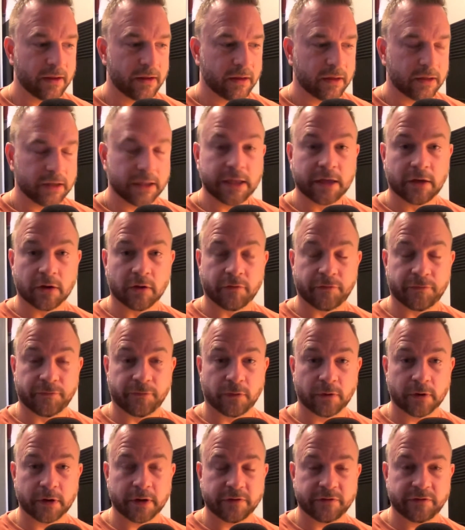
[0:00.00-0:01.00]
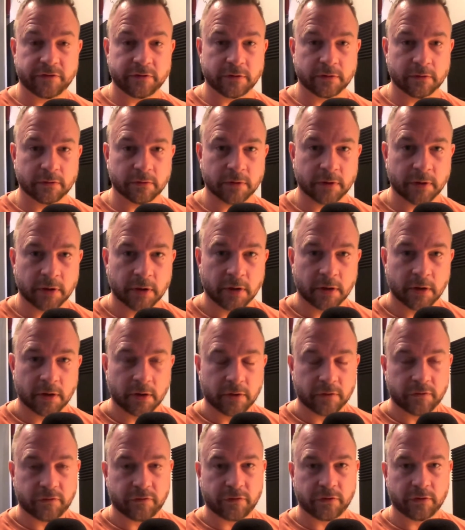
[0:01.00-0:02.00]
legal fortitude
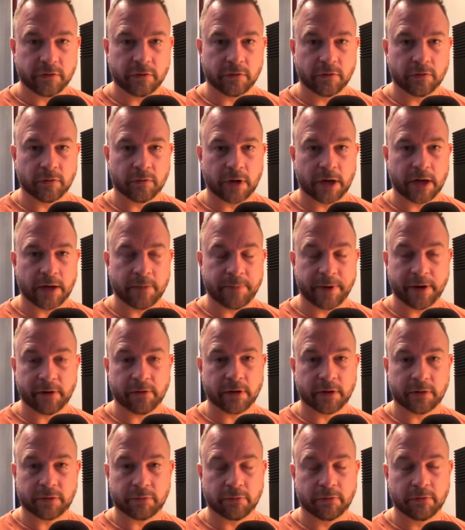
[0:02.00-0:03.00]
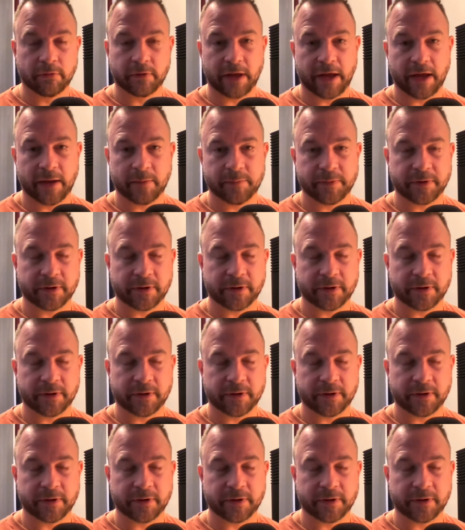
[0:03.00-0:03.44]
to bury through that,